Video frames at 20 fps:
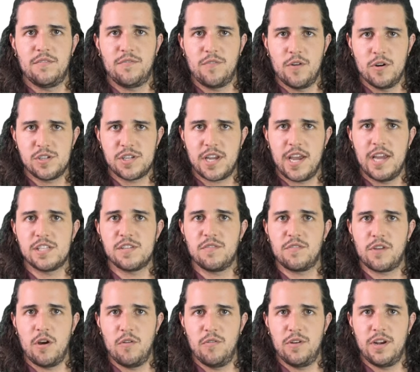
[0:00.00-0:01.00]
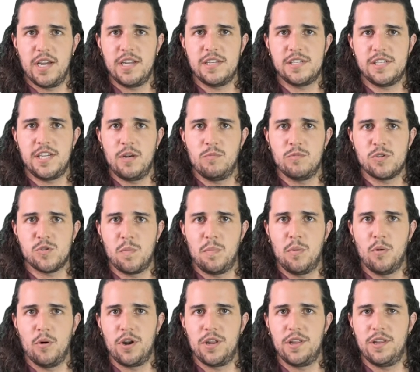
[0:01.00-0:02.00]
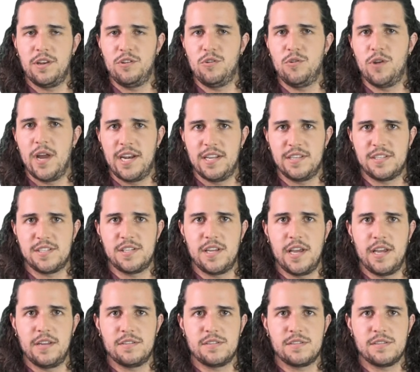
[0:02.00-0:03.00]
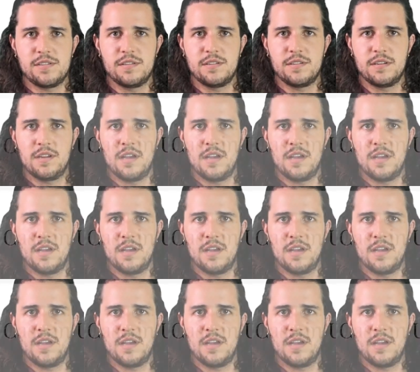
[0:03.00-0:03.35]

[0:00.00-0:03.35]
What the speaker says: first case of COVID-19 was reported in the United States.